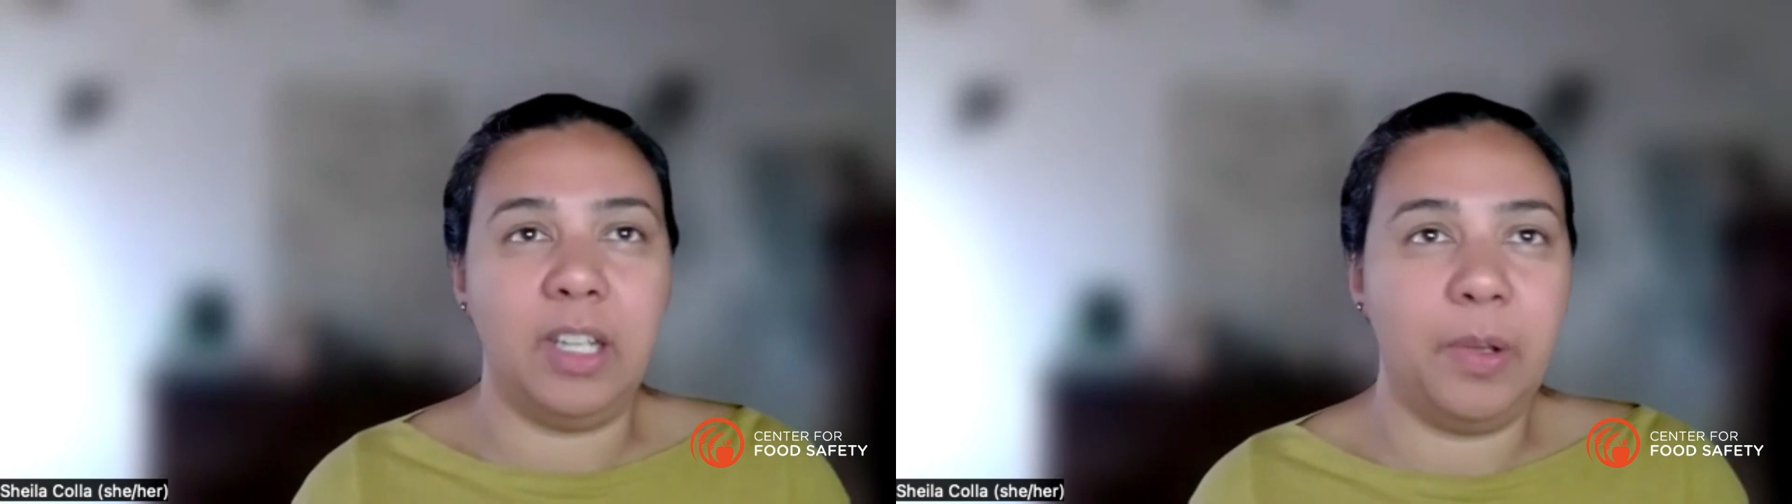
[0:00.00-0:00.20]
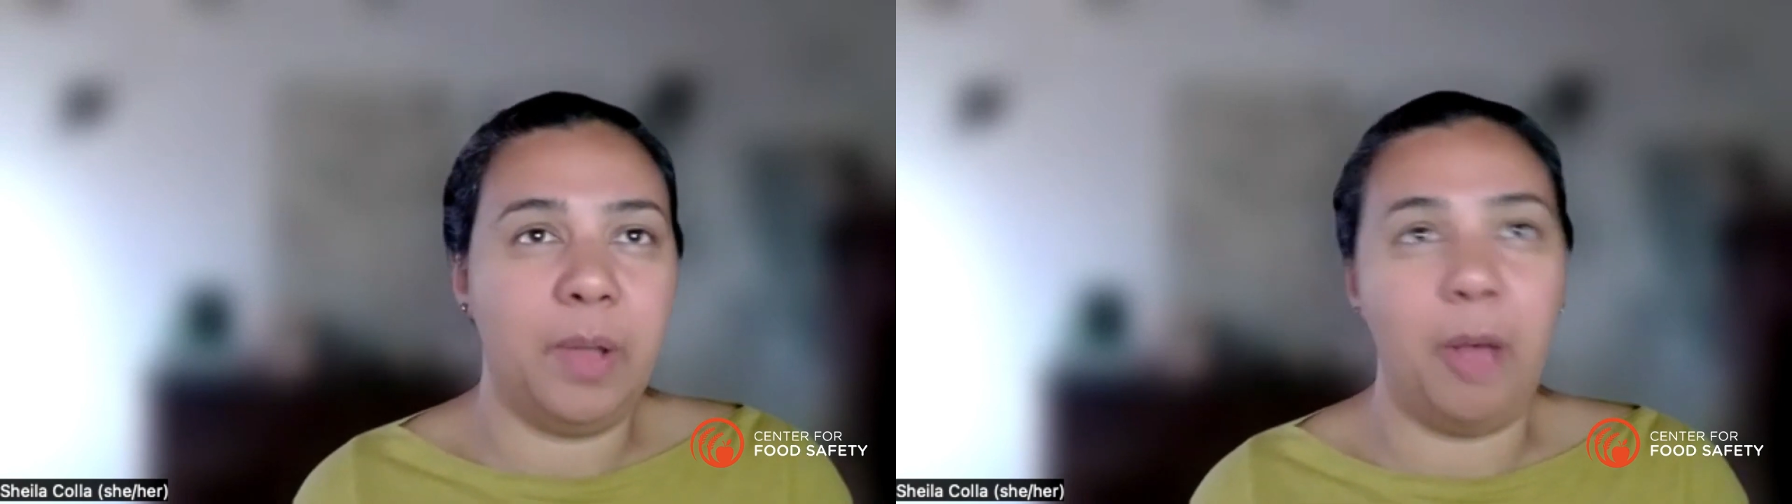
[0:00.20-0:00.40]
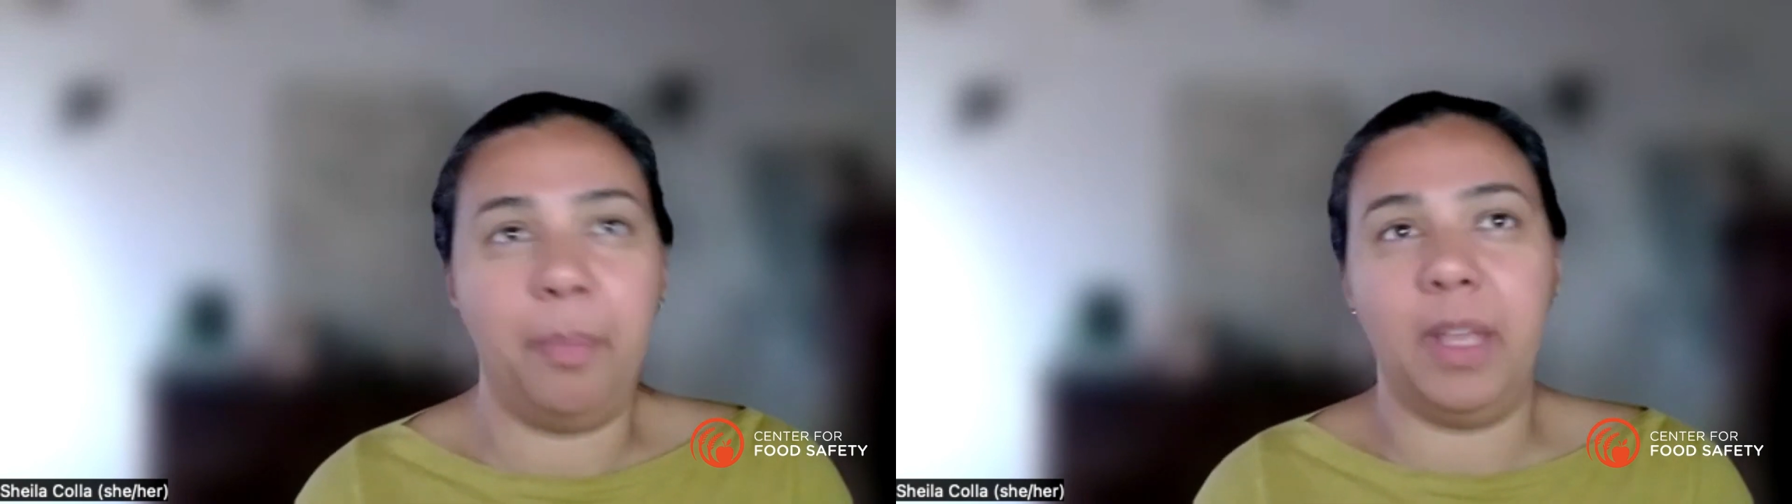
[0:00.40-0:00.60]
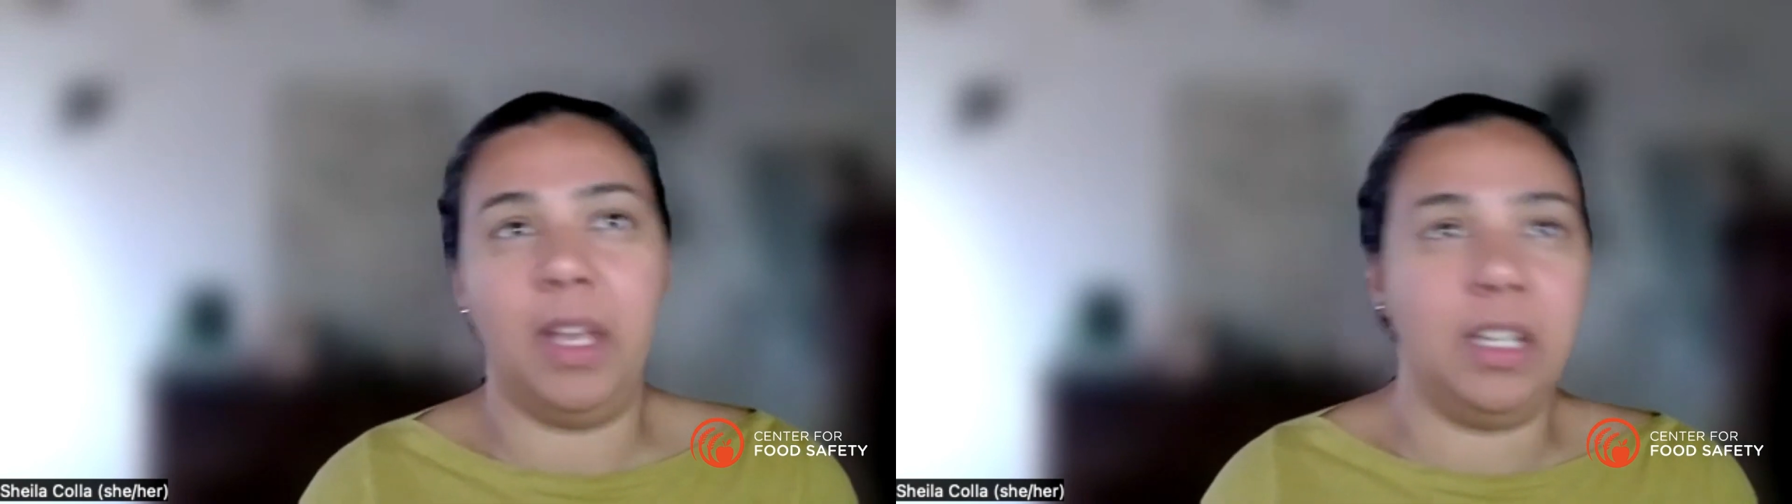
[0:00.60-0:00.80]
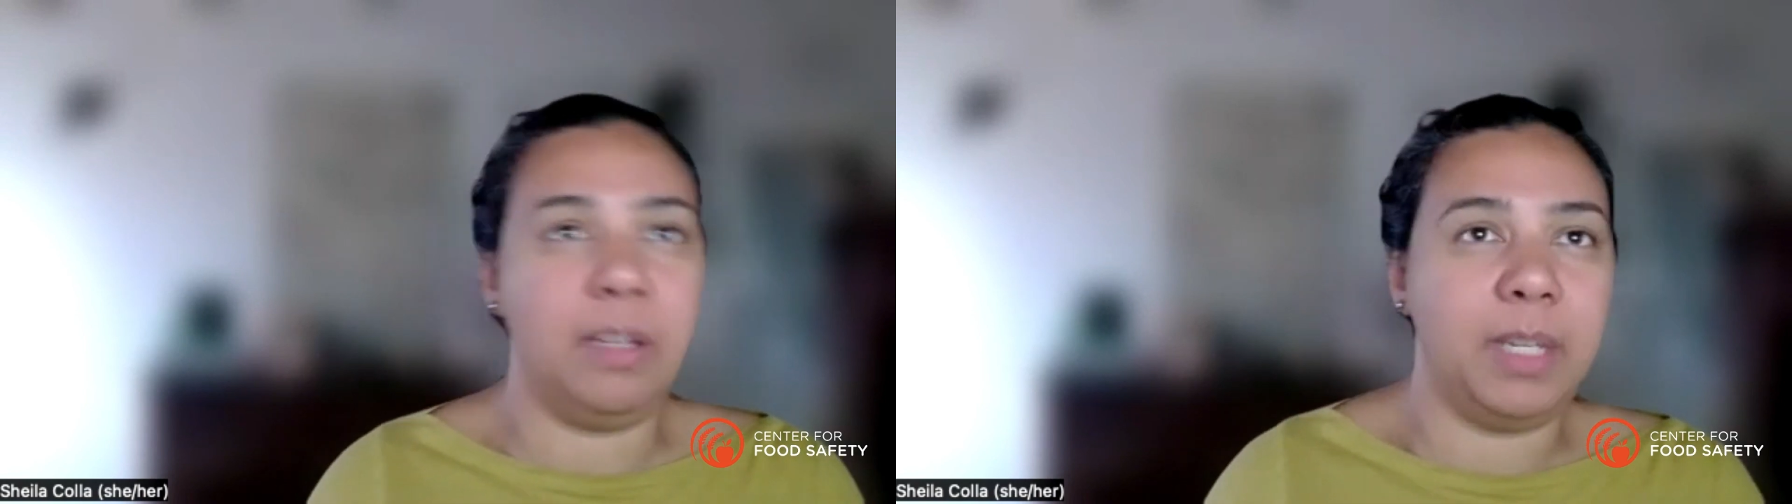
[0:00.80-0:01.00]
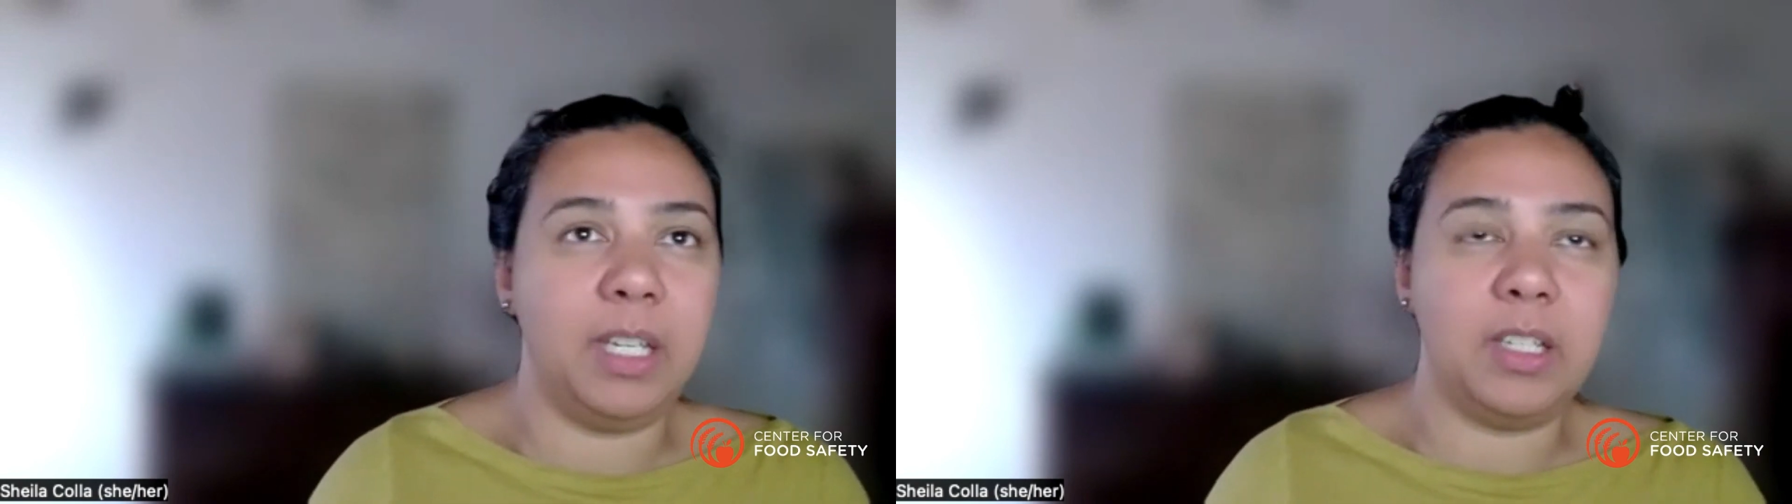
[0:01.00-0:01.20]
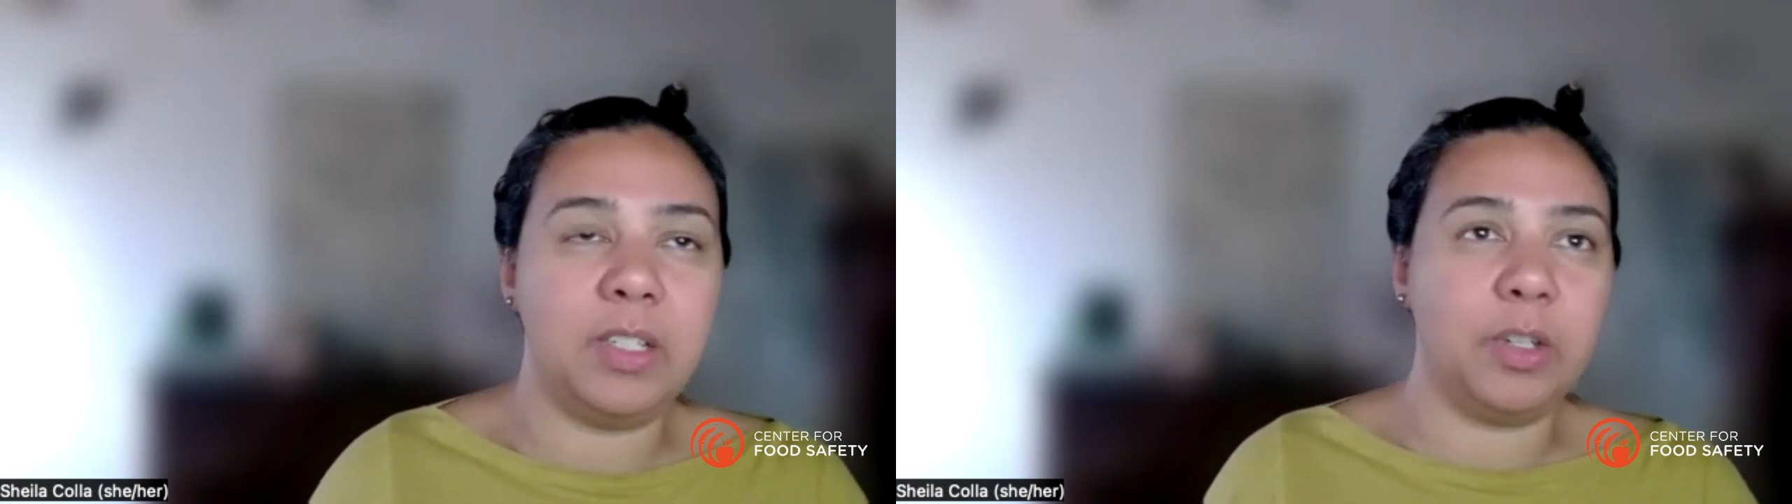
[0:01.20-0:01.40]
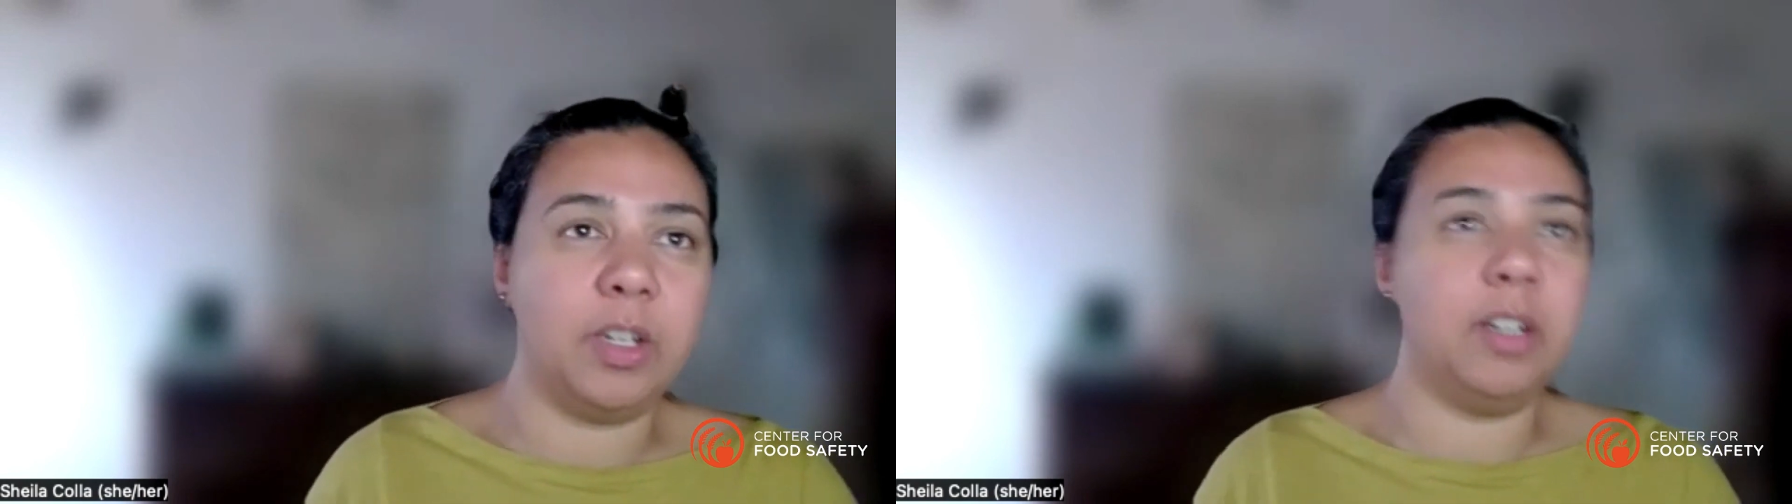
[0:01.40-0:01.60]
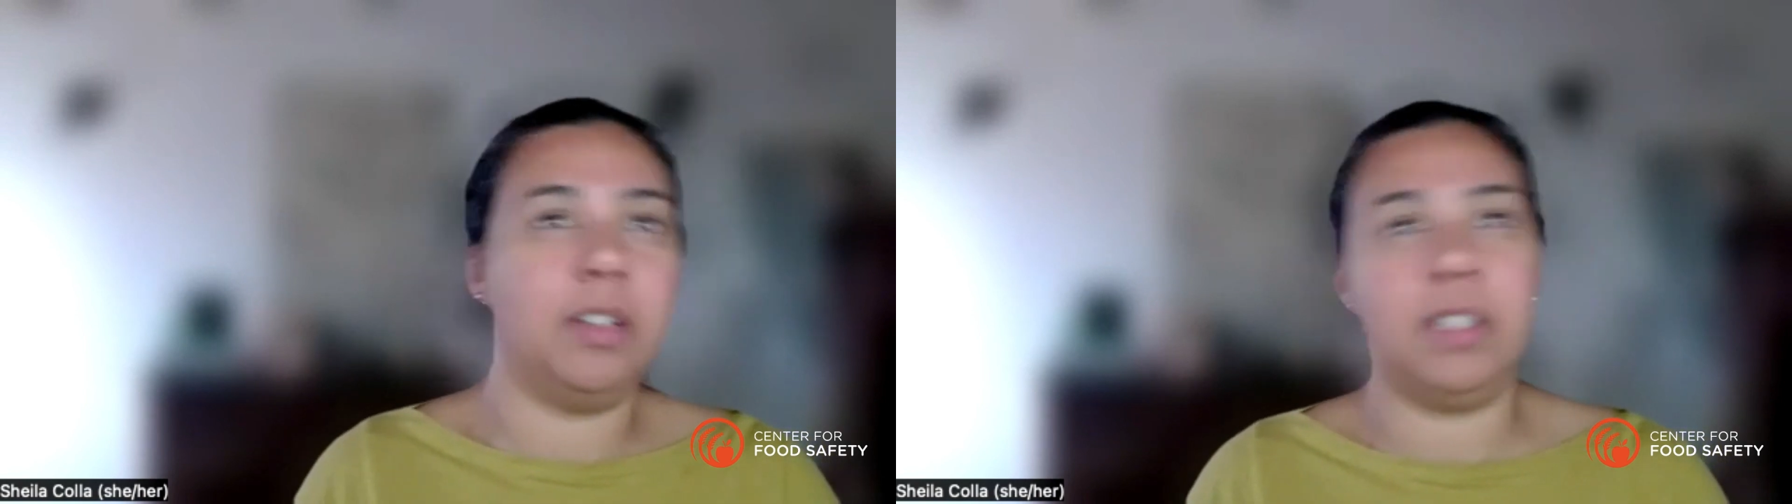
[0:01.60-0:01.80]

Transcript: help the honeybees or